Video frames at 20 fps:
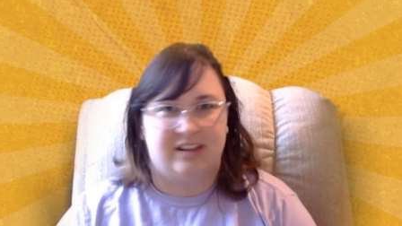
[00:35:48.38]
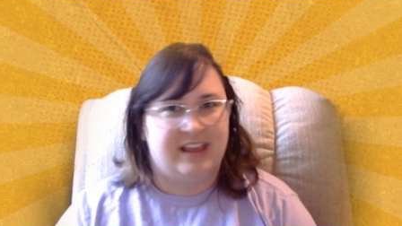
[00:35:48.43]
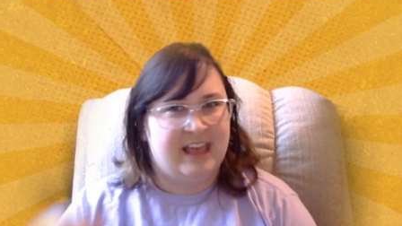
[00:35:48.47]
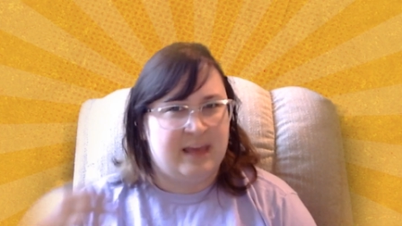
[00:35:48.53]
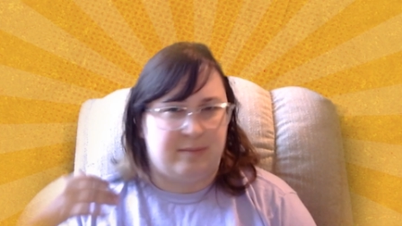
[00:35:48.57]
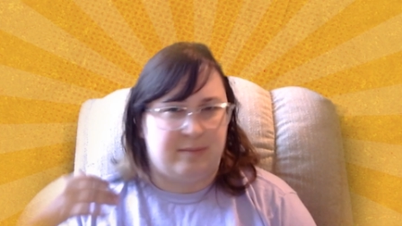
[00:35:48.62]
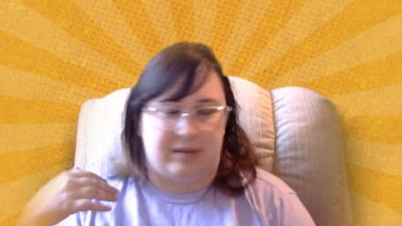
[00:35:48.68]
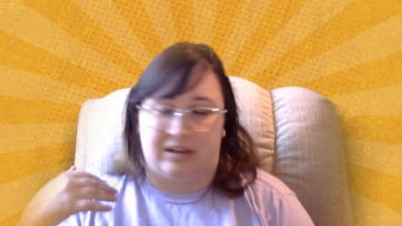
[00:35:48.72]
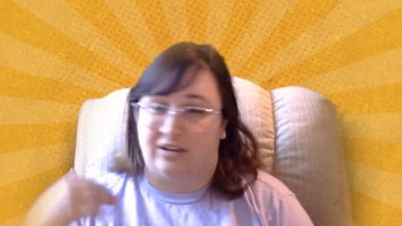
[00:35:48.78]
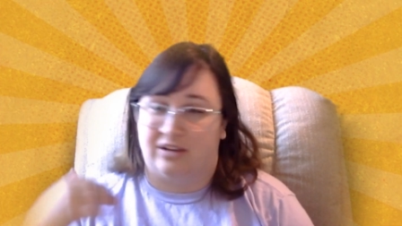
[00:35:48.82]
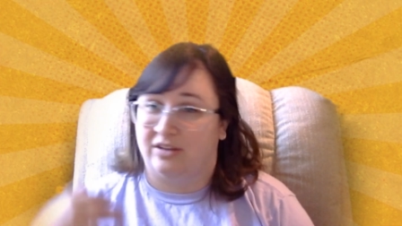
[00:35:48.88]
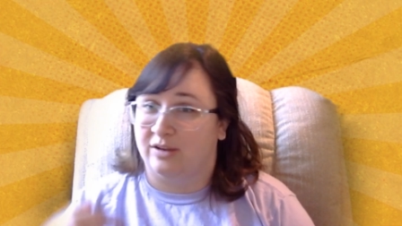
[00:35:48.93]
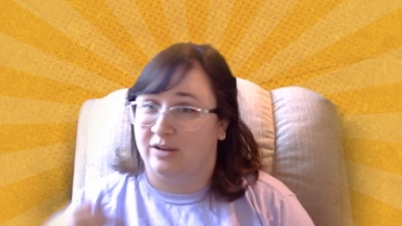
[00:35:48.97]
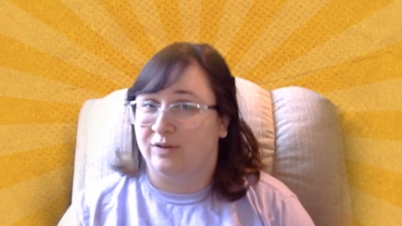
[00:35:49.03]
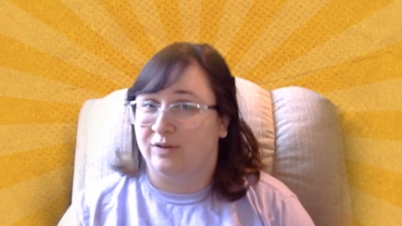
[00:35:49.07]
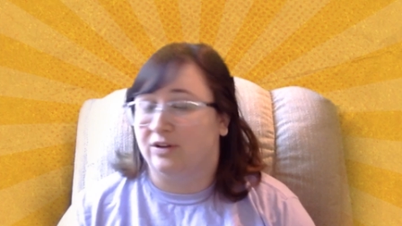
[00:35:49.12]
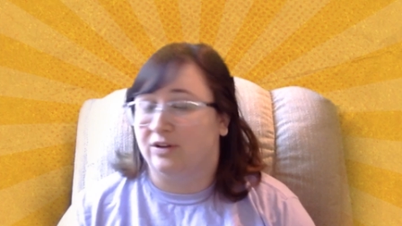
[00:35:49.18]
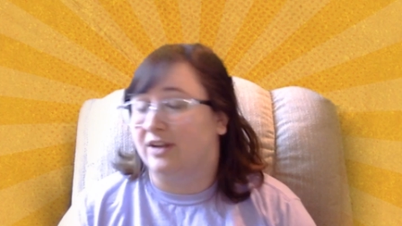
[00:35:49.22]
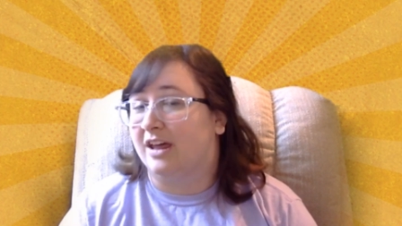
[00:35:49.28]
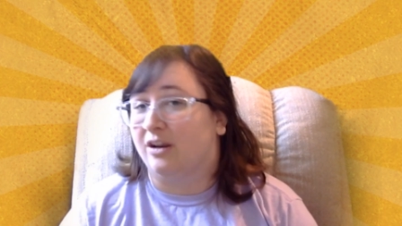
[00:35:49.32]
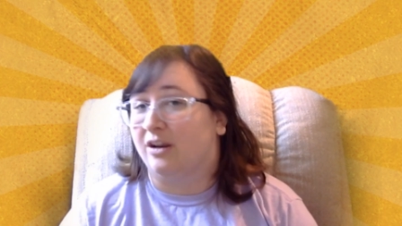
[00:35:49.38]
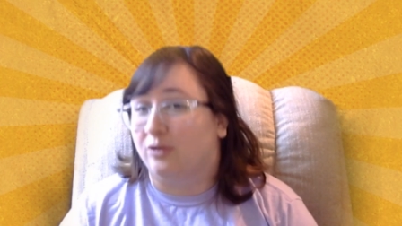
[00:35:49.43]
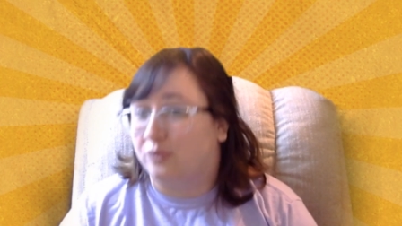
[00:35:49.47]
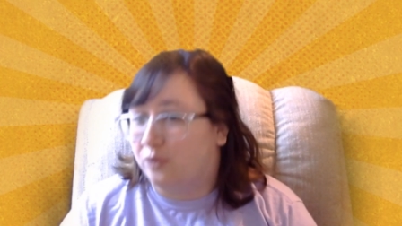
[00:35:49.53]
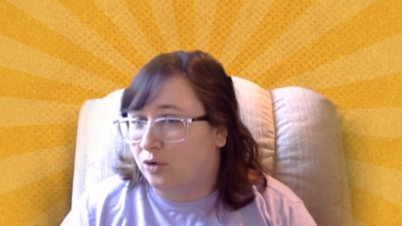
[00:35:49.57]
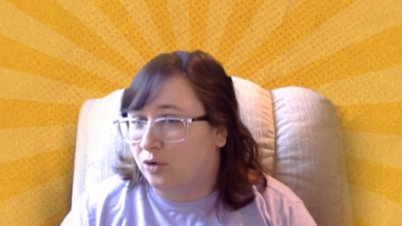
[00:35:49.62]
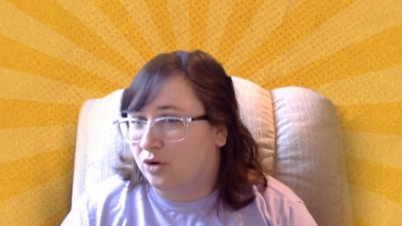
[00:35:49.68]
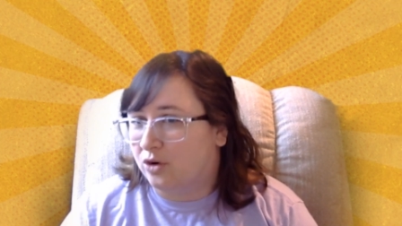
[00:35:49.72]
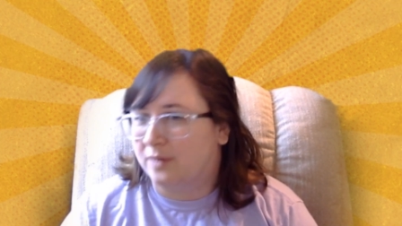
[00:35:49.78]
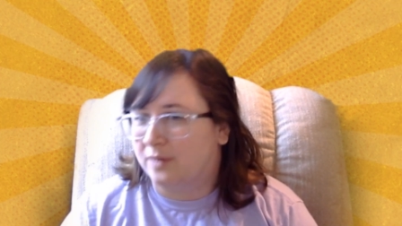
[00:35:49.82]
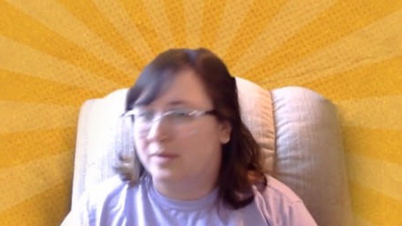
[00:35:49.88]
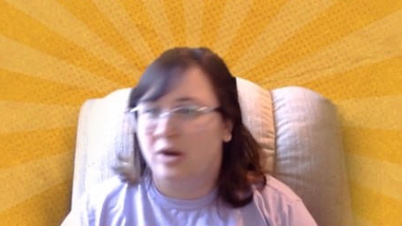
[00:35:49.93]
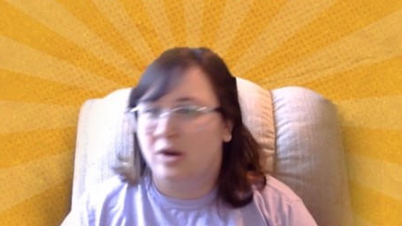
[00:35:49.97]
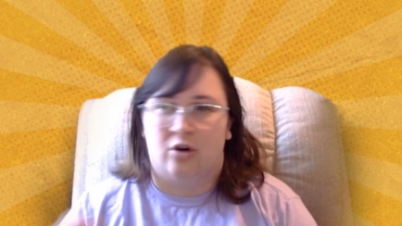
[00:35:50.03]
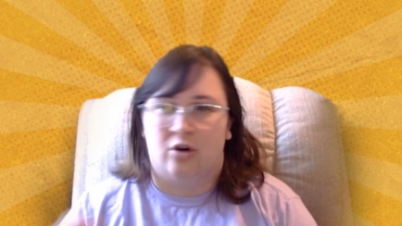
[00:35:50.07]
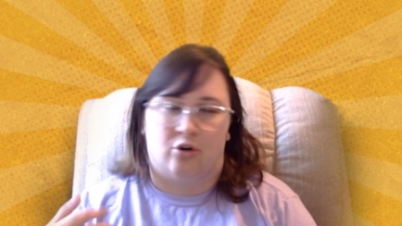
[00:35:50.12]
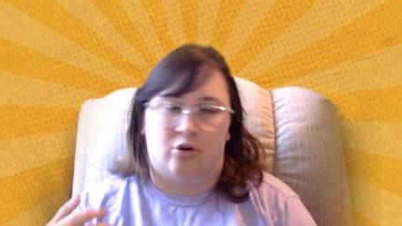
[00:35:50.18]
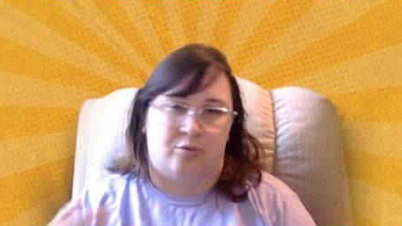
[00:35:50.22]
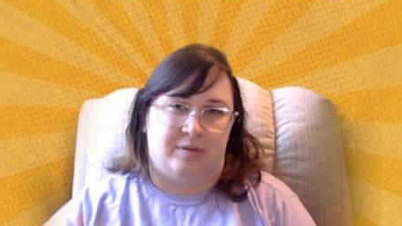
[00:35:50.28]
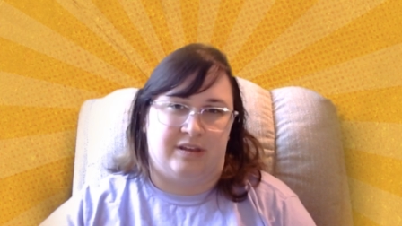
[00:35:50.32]
because they filled out a form
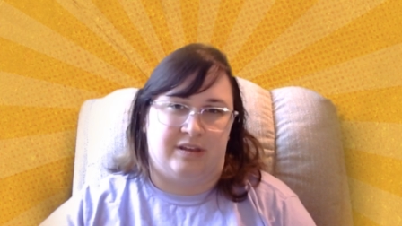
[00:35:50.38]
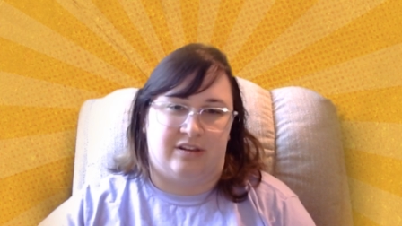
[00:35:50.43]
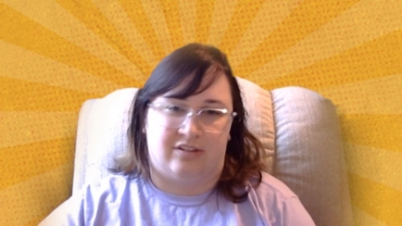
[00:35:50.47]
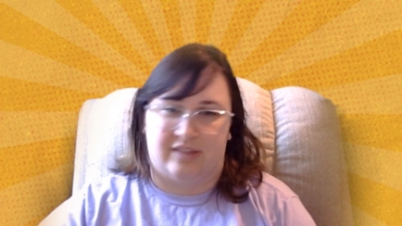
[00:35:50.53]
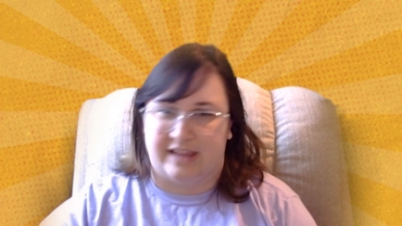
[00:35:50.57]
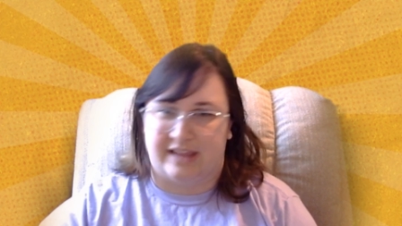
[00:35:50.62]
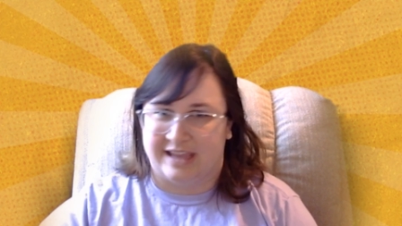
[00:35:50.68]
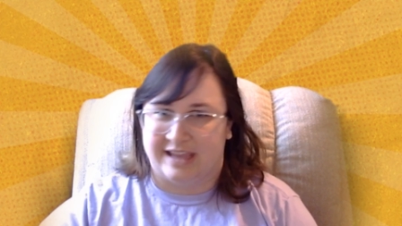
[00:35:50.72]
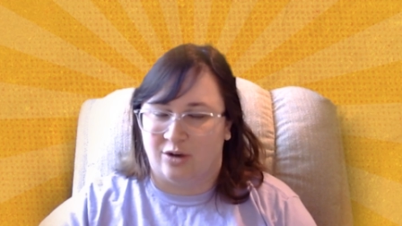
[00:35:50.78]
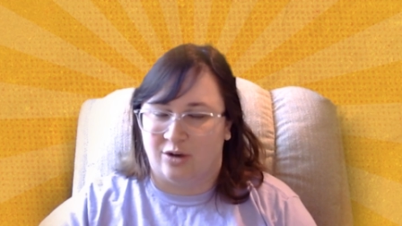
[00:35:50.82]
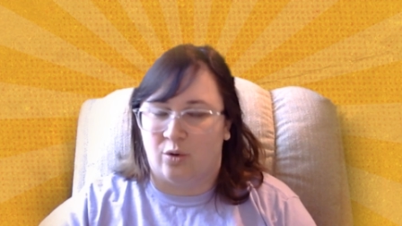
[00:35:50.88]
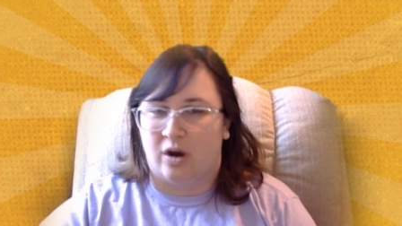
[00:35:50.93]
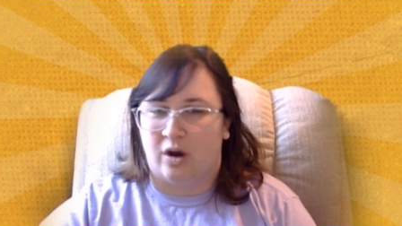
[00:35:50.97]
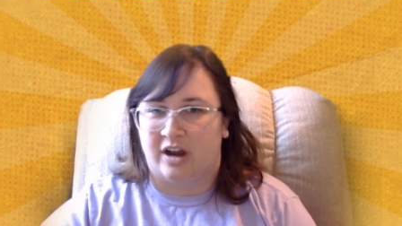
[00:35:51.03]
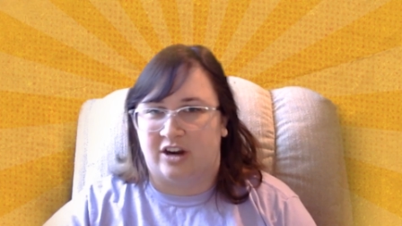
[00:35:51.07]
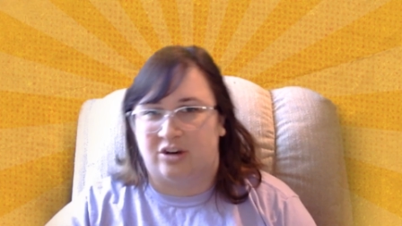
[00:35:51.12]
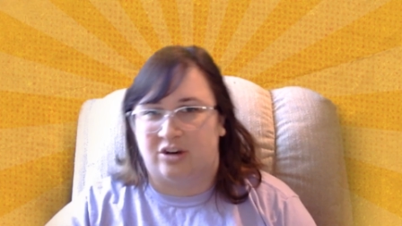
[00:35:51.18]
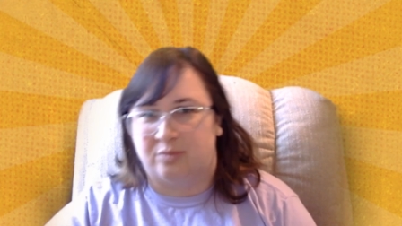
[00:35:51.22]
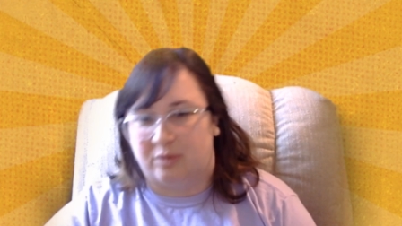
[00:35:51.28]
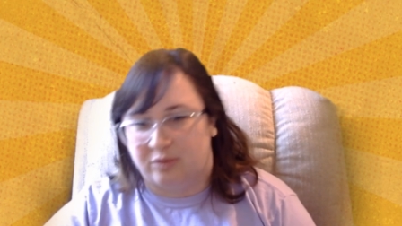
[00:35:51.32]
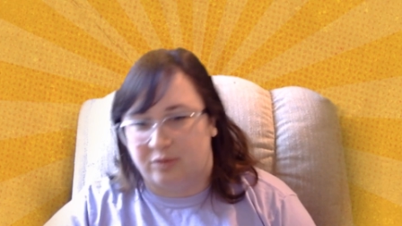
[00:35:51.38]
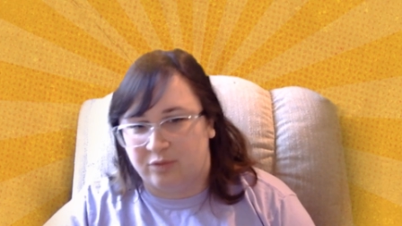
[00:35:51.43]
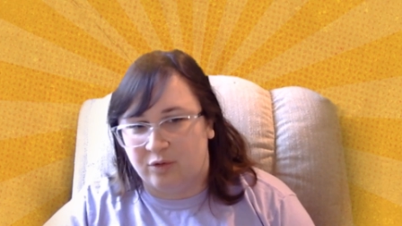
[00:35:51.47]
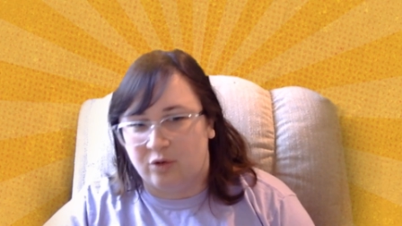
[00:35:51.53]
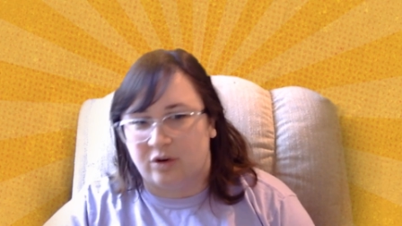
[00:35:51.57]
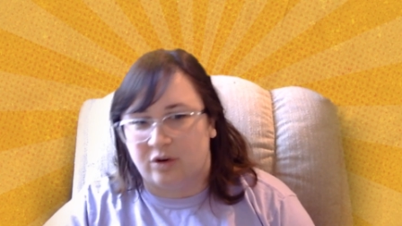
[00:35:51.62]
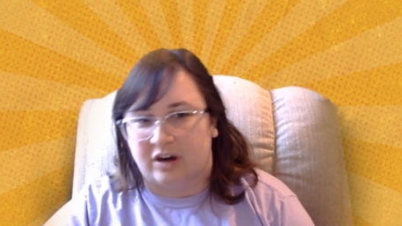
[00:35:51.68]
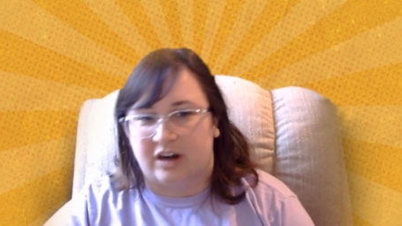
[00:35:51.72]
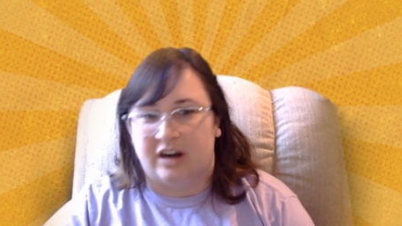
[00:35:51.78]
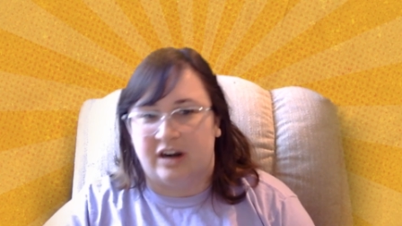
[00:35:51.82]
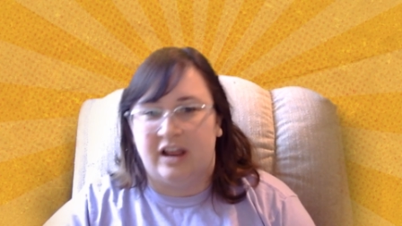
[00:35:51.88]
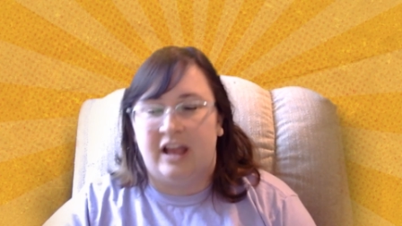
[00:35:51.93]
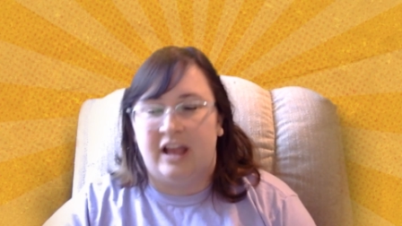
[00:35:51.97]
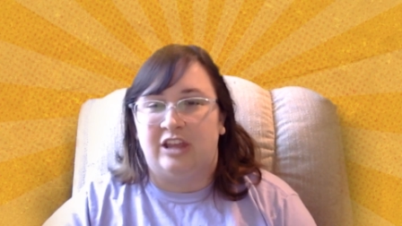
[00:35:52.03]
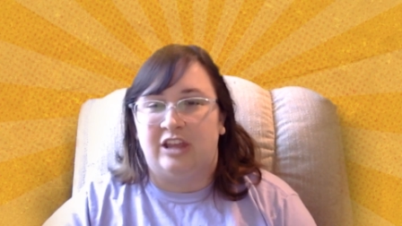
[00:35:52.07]
or because they inquired before,